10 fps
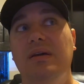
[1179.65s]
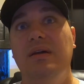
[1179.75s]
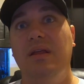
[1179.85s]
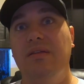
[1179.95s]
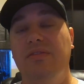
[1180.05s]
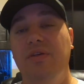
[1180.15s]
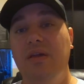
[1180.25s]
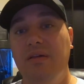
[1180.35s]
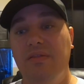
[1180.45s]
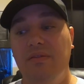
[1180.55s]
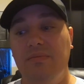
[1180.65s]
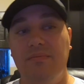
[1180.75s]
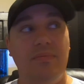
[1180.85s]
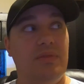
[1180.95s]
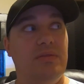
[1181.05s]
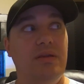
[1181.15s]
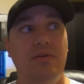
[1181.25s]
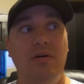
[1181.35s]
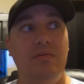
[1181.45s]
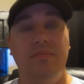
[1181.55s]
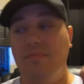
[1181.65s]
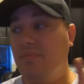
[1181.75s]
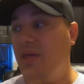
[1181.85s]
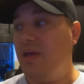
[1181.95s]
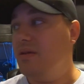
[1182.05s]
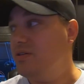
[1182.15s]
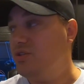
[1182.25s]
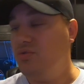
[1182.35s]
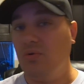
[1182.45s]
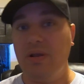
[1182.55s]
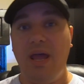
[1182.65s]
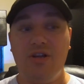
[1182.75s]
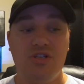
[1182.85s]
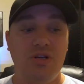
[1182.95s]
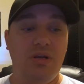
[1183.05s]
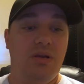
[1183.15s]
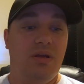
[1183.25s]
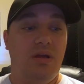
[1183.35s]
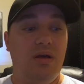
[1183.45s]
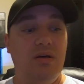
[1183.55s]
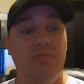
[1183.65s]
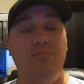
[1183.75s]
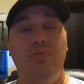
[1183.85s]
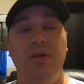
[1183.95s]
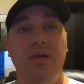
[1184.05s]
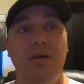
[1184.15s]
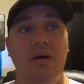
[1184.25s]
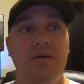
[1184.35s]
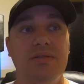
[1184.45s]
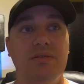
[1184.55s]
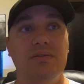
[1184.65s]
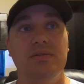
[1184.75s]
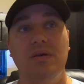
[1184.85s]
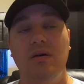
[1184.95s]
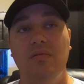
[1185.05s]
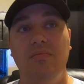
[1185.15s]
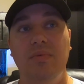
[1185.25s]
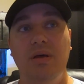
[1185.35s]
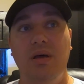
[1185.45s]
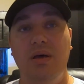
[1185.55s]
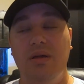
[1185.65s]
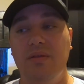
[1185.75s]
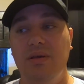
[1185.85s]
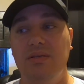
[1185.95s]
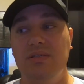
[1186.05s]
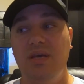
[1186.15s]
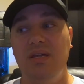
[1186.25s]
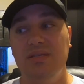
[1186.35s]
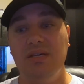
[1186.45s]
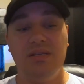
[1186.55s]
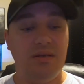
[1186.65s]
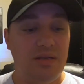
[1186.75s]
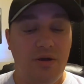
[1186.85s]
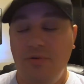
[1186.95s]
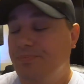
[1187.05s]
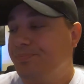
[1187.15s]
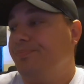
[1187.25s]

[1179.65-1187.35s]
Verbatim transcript: And I think, ding dong, that is DoorDash uh, bringing us some, uh, I think it's Ted's Escondido.